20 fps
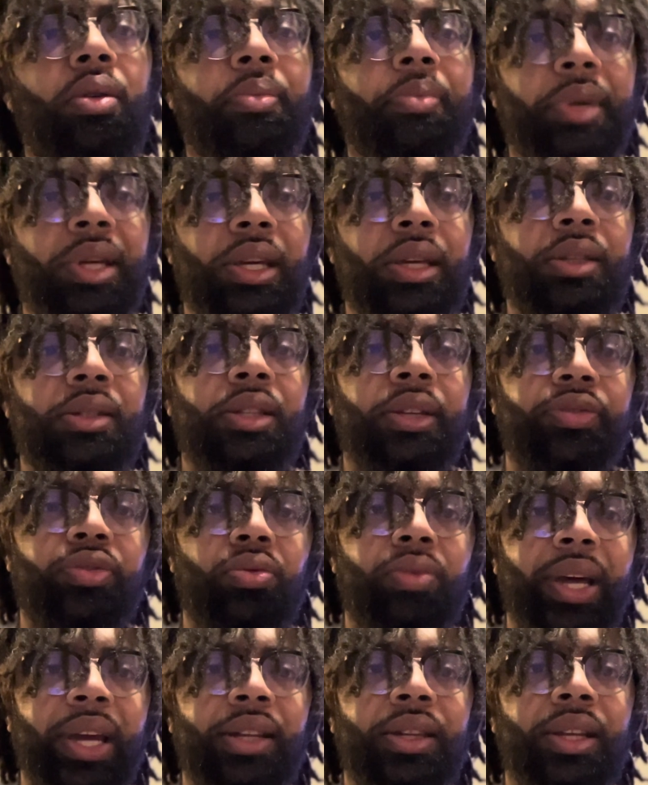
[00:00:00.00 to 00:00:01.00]
It
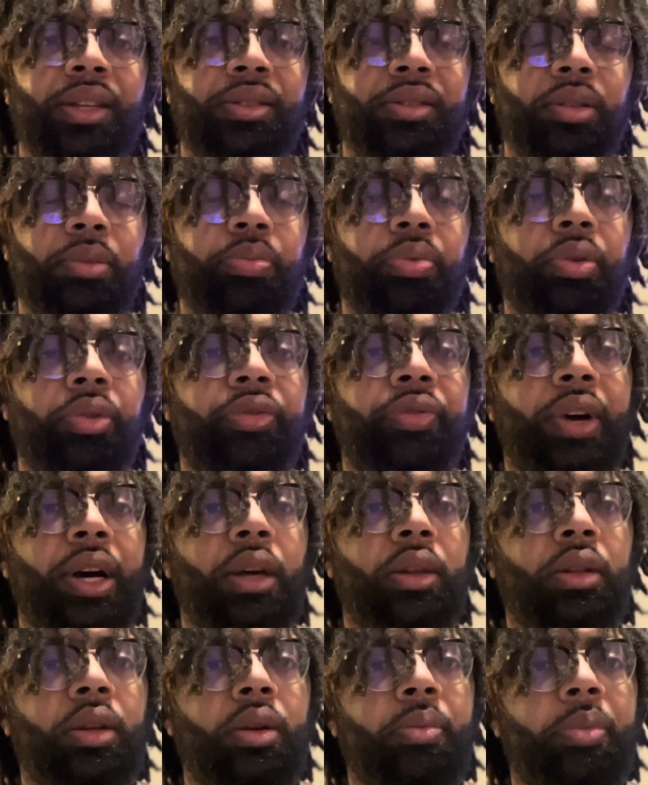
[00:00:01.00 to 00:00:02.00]
is not a full
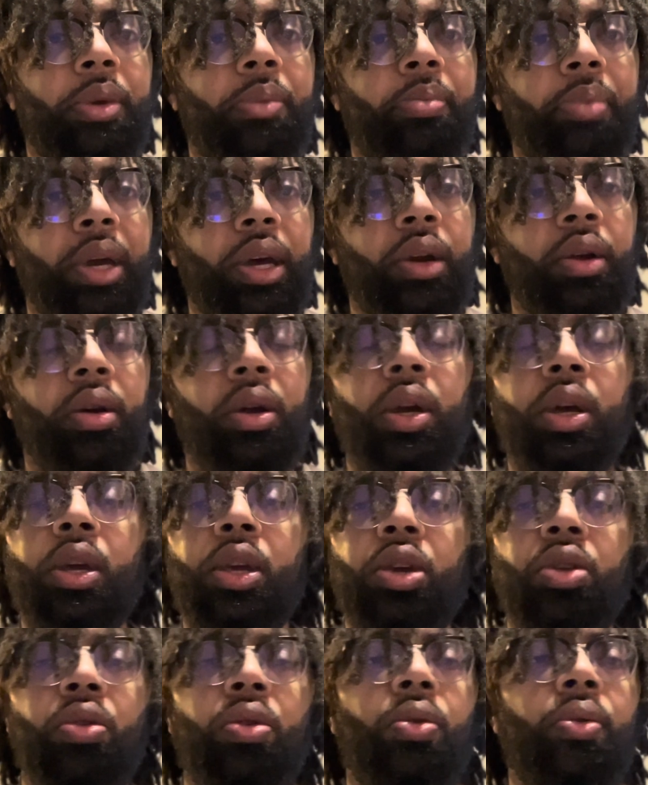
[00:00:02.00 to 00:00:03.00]
representation of apple
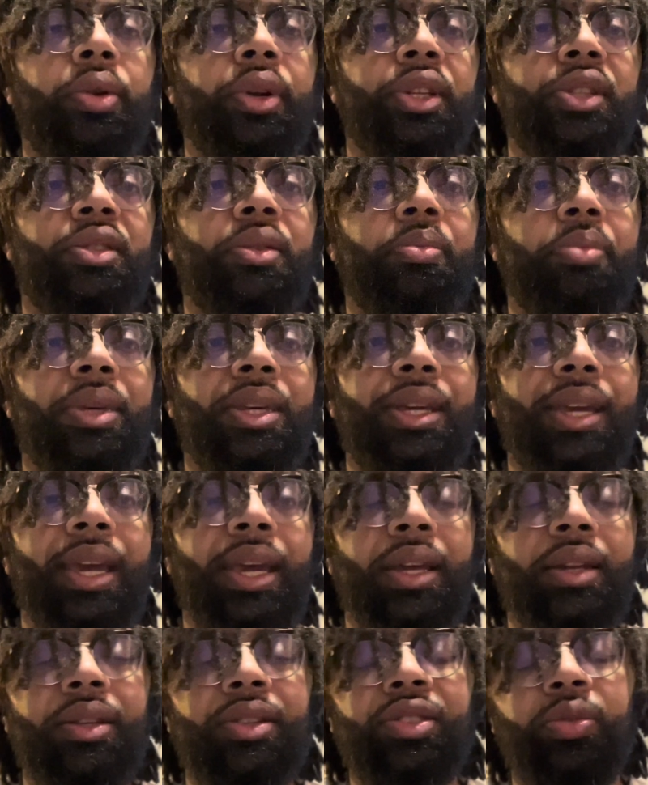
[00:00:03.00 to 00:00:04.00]
brandy on the rocks,
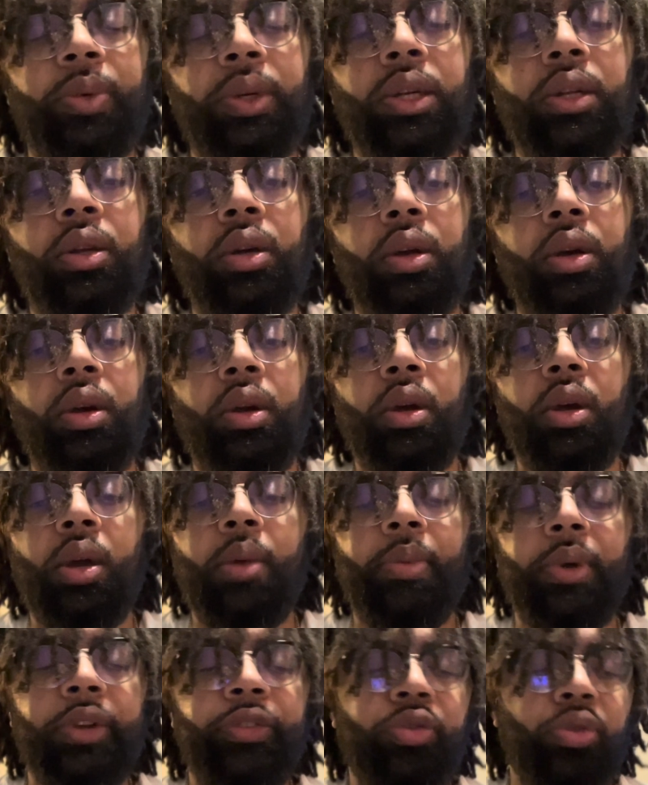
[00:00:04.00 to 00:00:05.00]
but it definitely
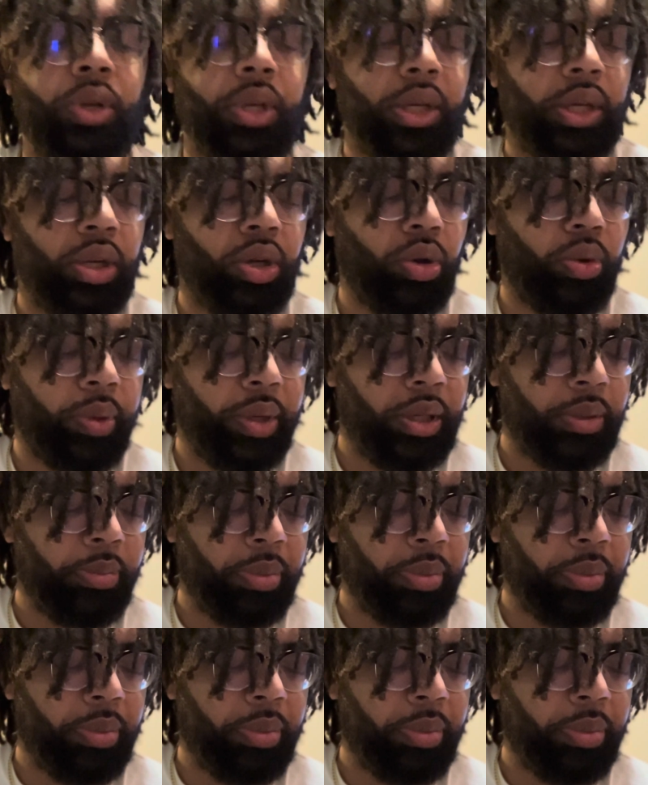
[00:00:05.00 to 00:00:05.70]
does the job.